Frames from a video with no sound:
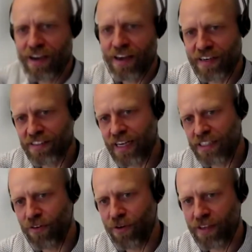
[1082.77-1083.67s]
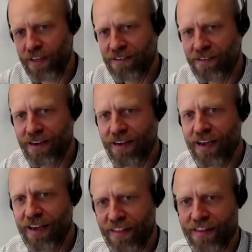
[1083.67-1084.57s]
and then it starts falling,
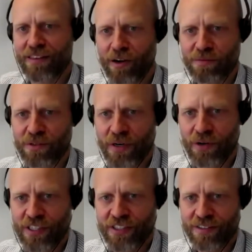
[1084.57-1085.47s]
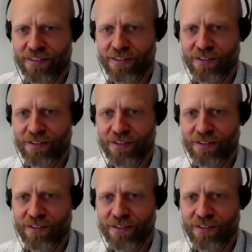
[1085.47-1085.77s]
and then comes the regulation.